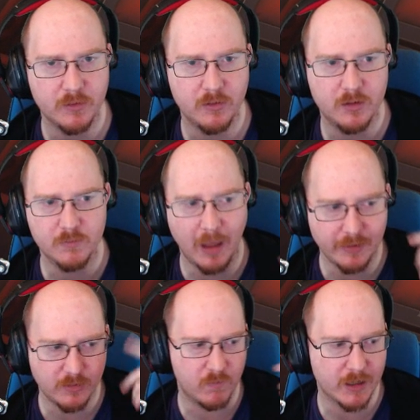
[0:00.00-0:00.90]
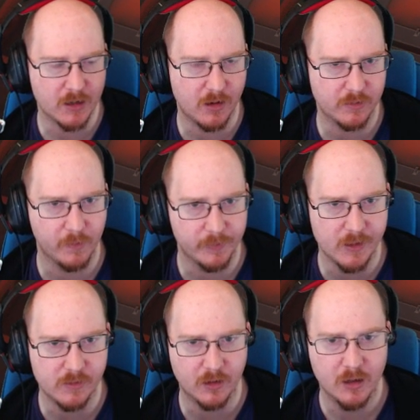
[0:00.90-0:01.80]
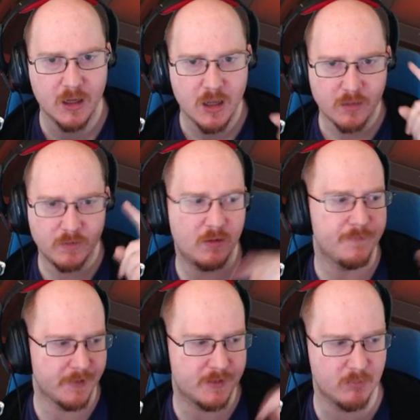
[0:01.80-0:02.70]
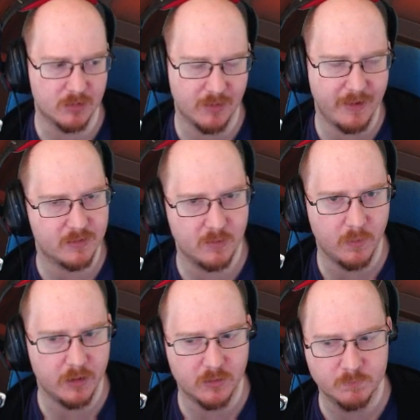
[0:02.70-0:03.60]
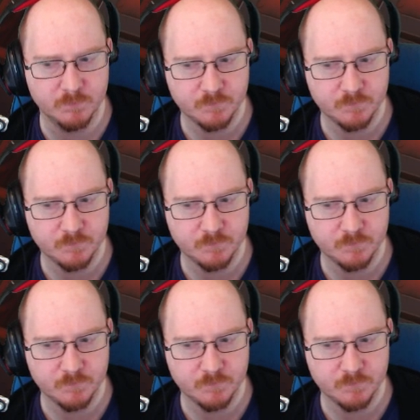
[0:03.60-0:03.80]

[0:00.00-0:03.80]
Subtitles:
you can actually recognize a lot easier. This is very similar to that situation.